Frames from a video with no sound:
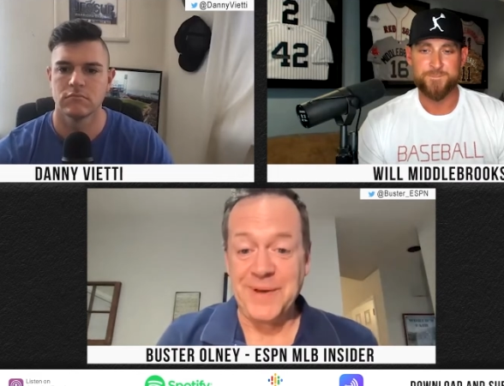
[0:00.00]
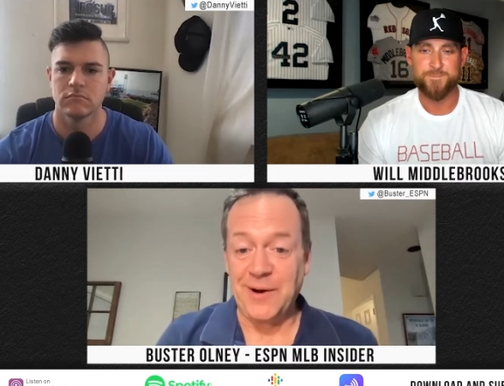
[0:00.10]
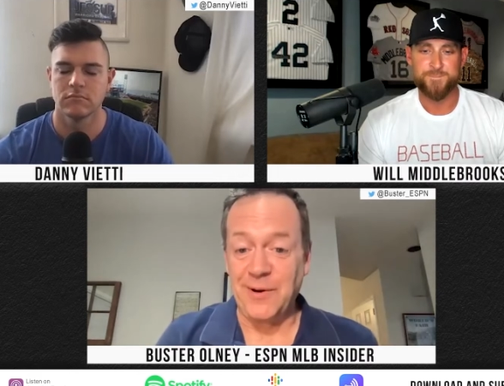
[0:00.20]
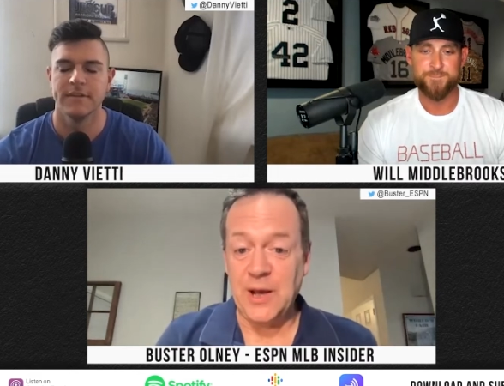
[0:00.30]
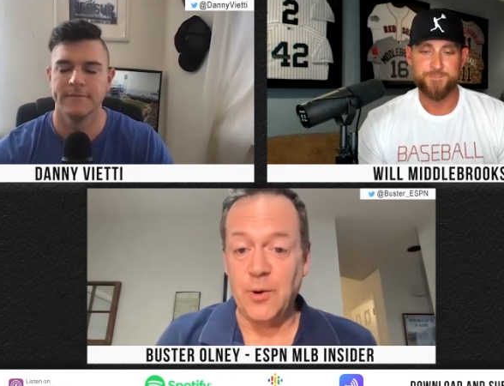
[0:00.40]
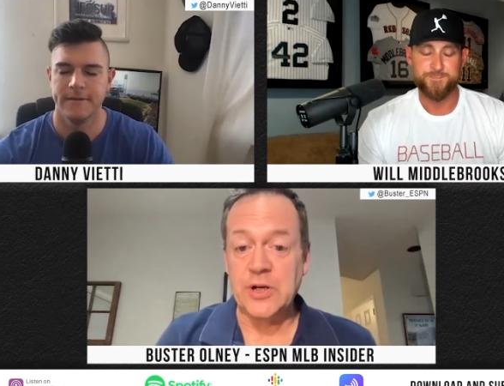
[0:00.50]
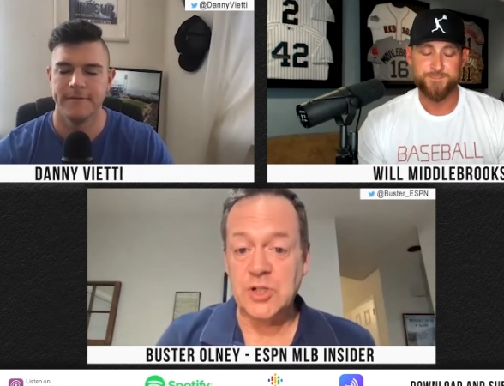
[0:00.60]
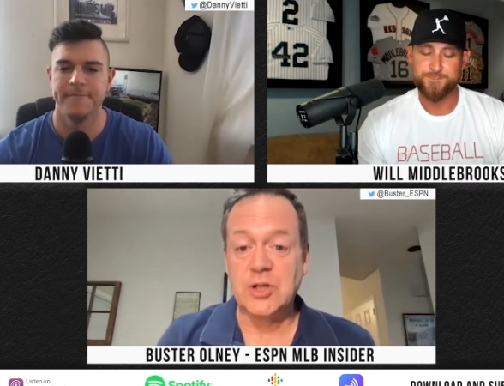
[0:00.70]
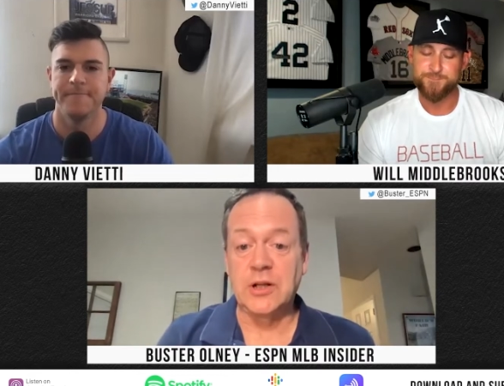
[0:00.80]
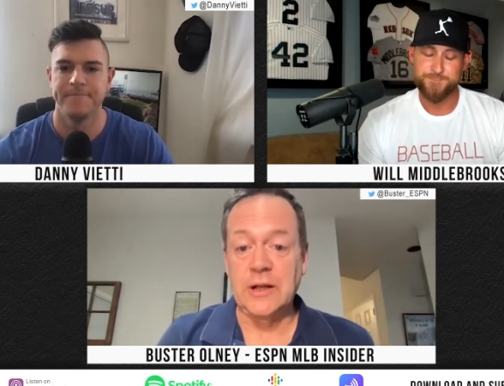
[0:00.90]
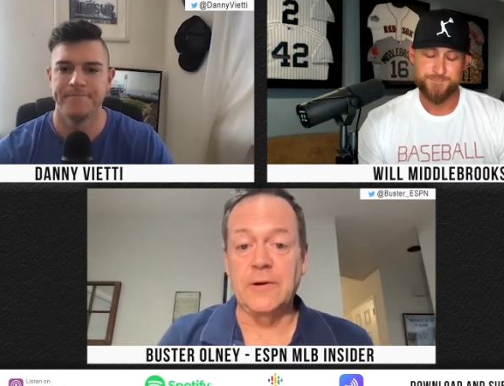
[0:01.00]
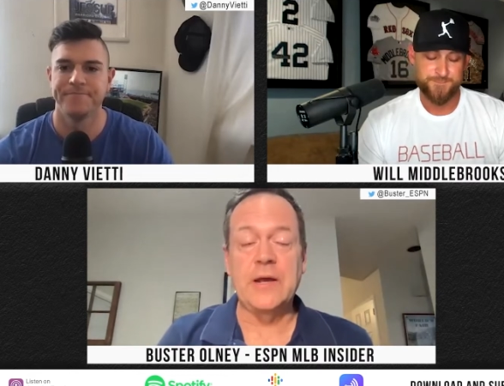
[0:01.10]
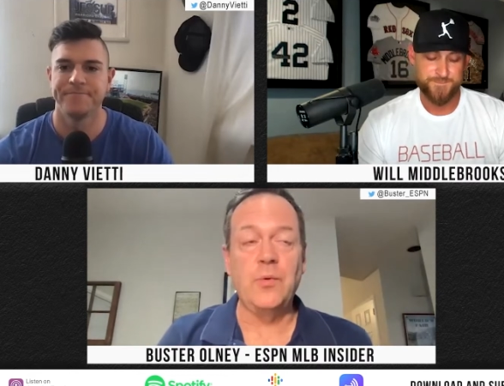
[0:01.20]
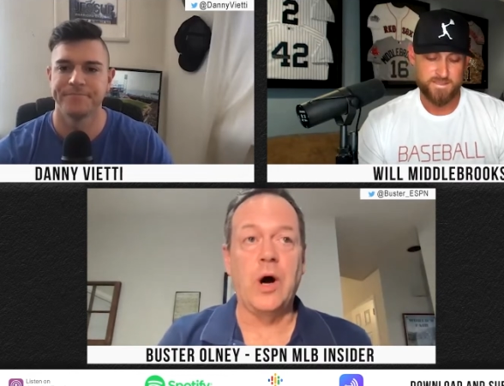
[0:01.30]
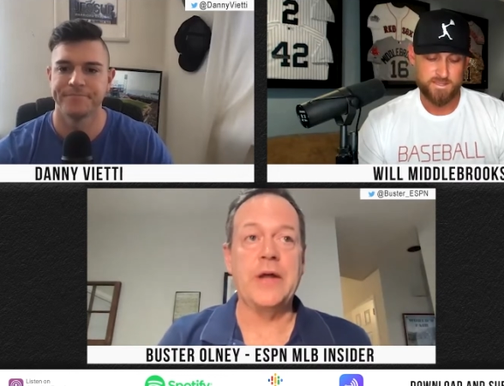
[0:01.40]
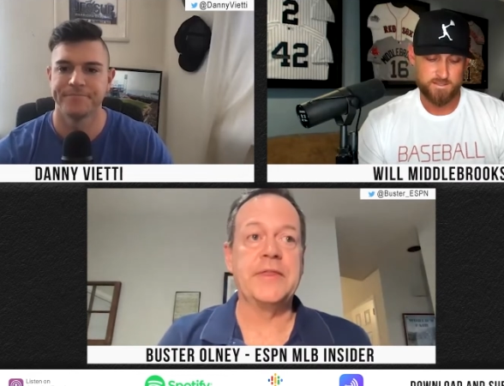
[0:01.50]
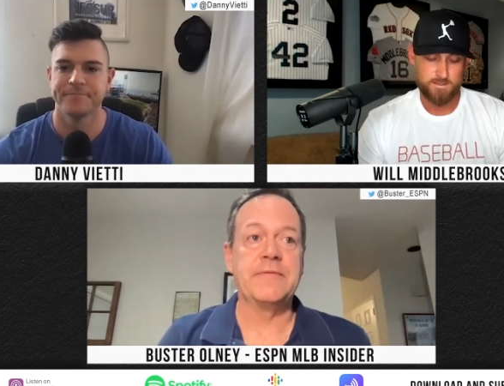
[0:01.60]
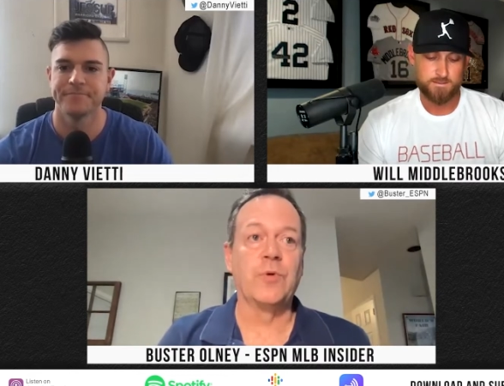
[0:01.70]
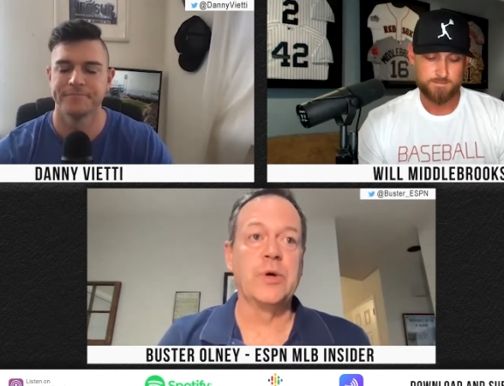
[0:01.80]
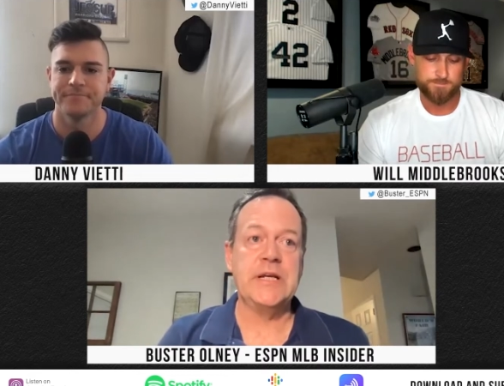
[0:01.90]
Speaker 1: You know, the owners clearly want the
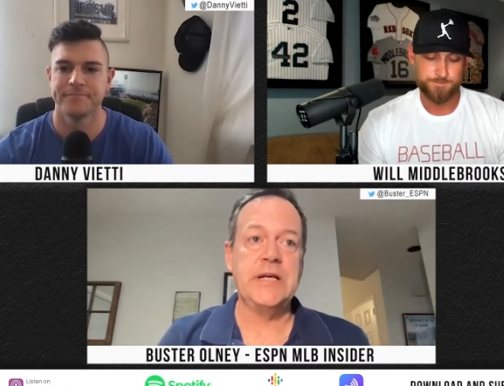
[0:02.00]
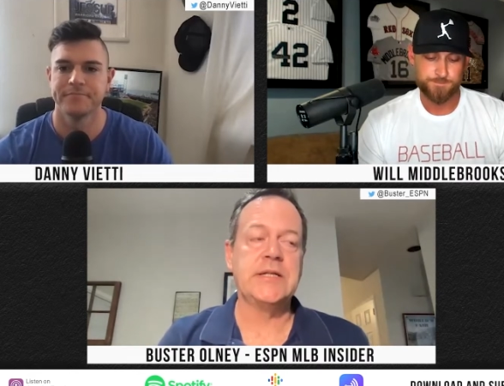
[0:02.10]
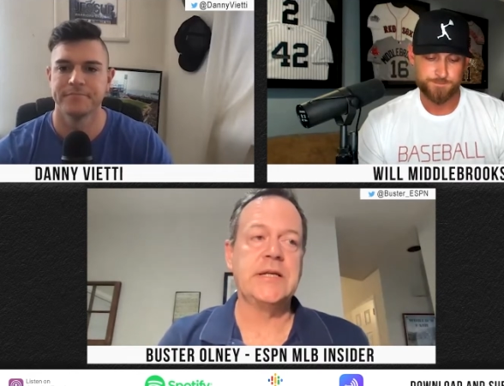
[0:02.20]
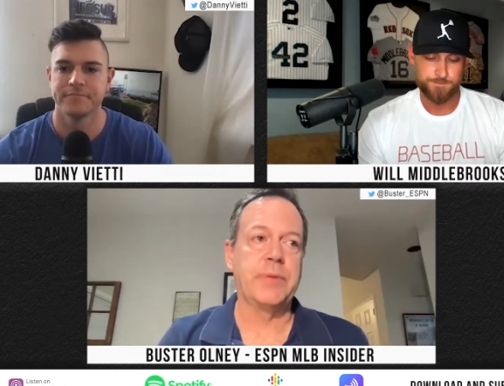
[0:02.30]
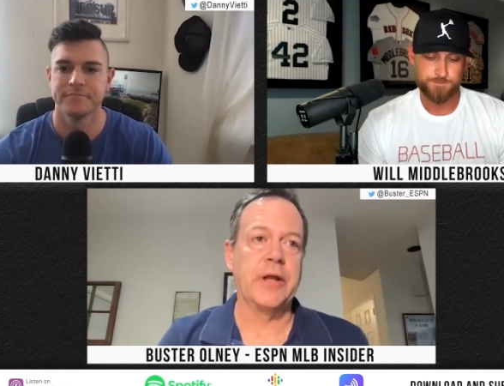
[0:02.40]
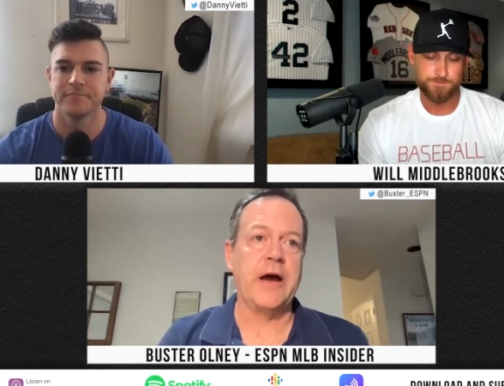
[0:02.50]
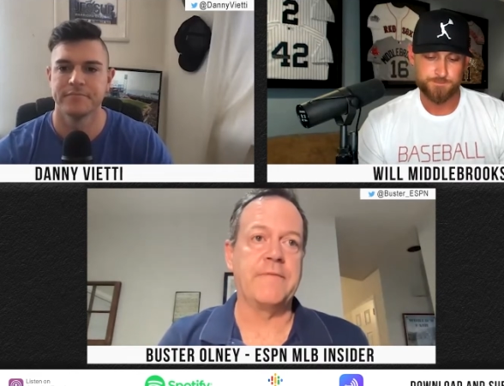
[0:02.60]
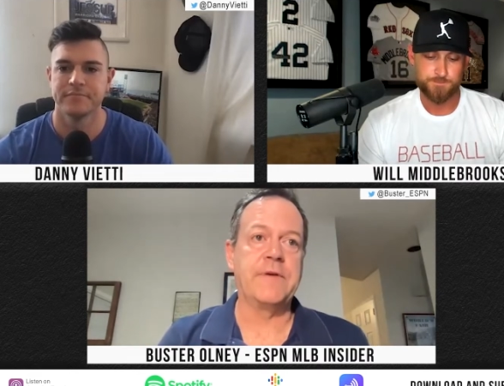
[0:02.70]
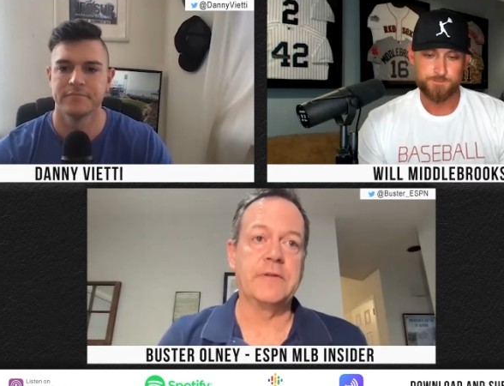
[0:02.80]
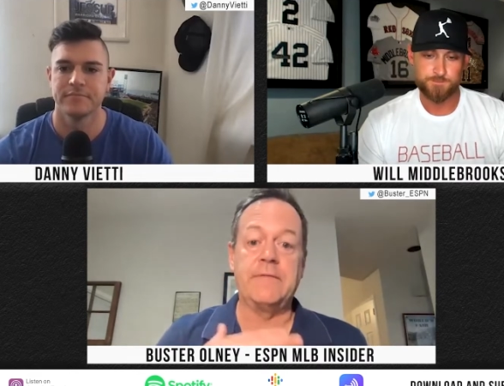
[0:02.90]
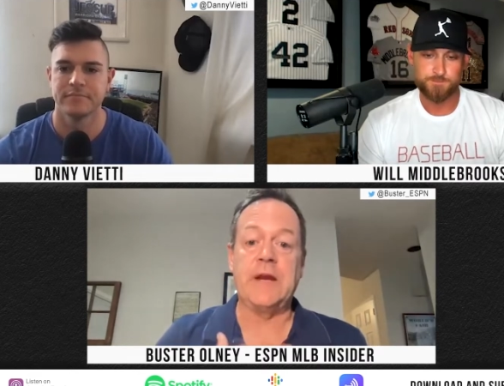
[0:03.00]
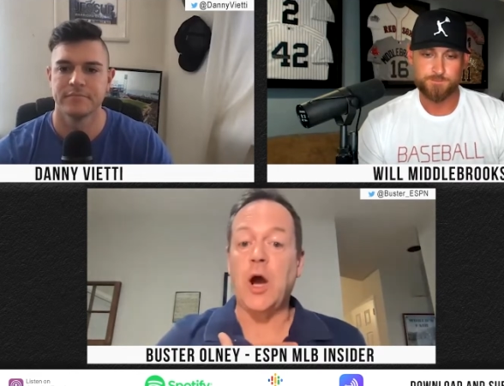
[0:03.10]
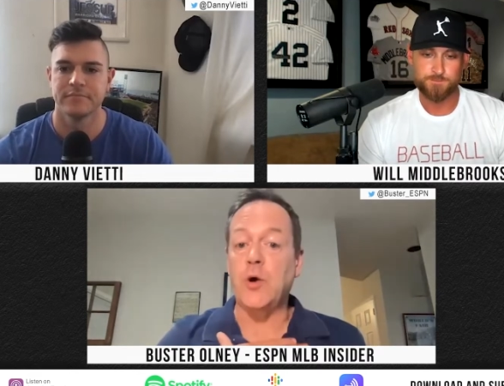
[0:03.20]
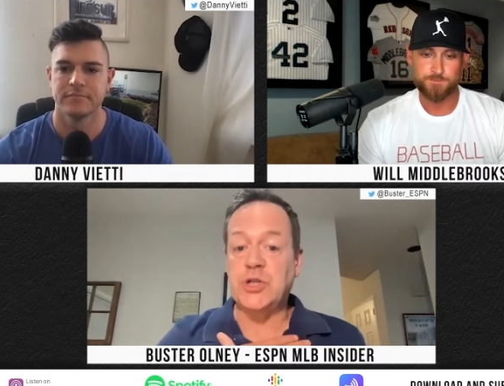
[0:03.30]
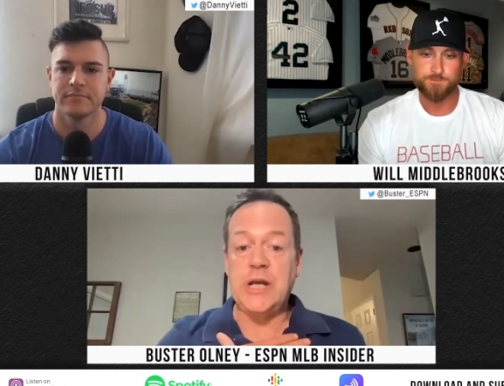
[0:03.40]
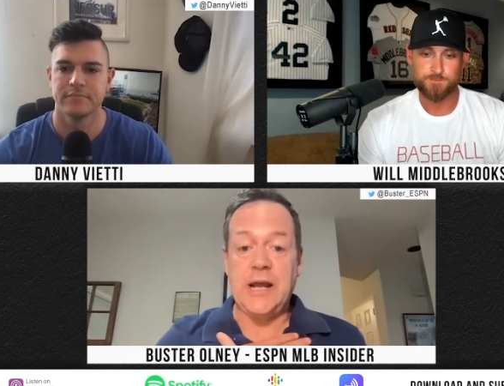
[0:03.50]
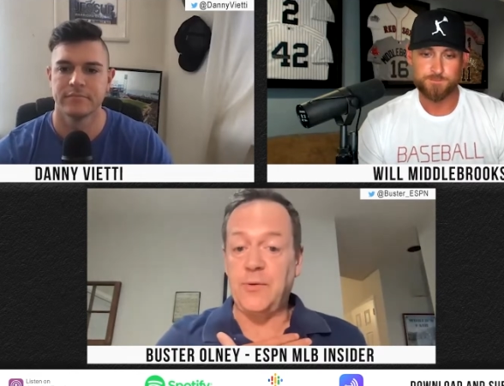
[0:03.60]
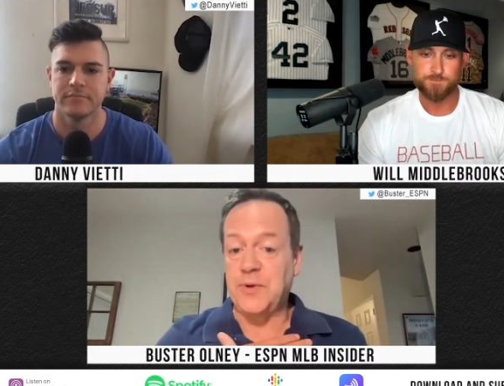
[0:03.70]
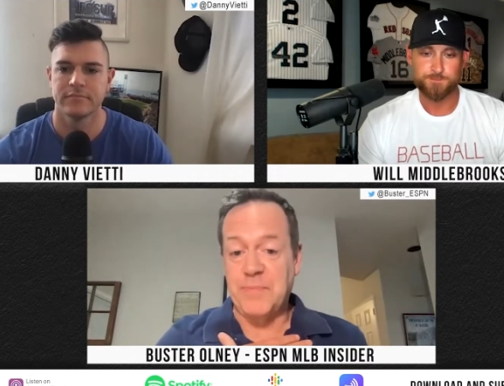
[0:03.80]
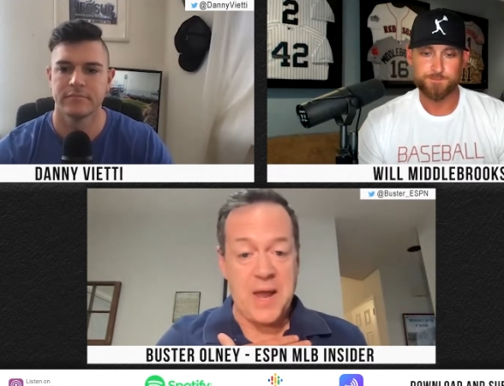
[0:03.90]
fourteen-team playoff field. They've negotiated
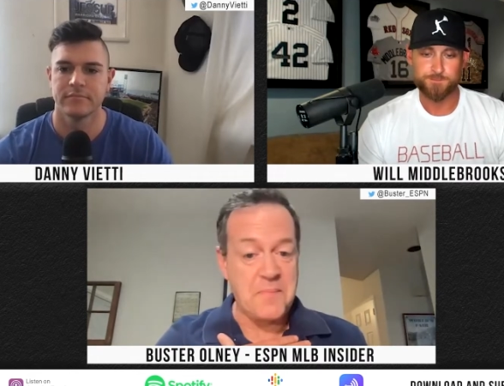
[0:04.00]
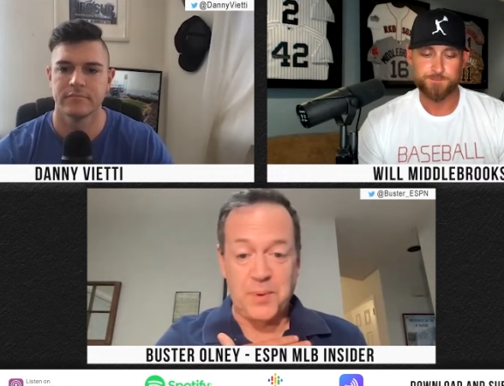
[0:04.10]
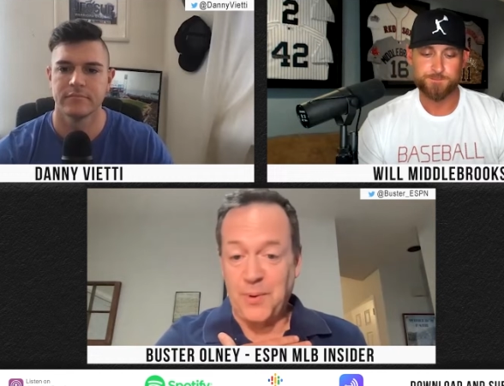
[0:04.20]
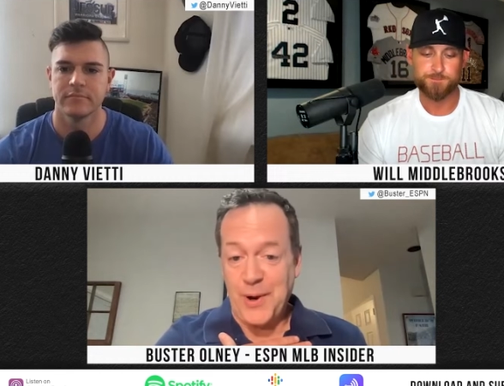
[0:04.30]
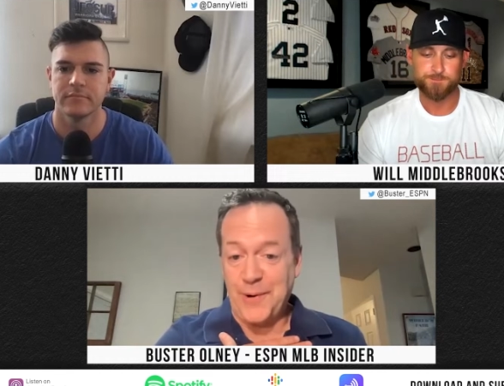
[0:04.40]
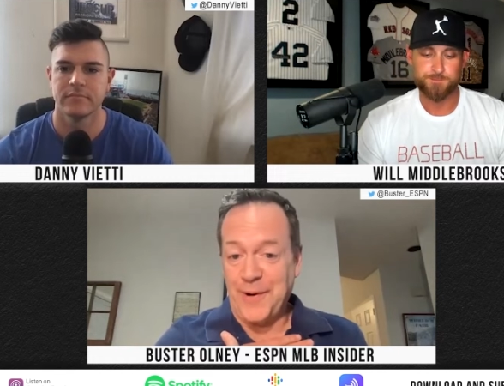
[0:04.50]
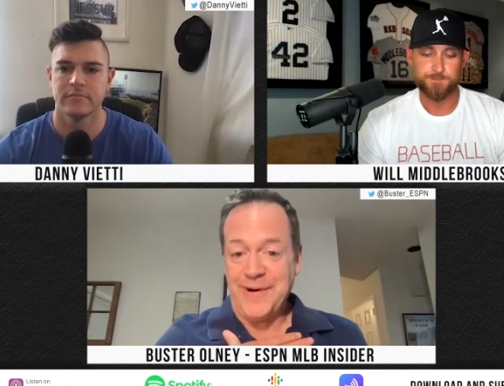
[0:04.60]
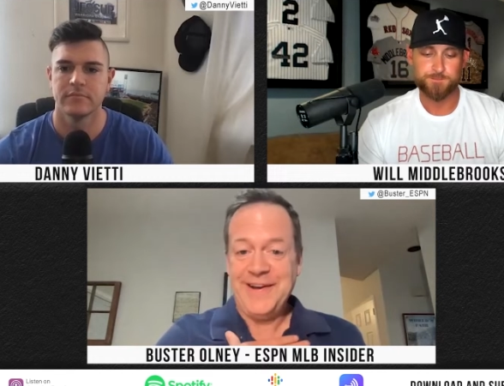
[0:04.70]
with my employer,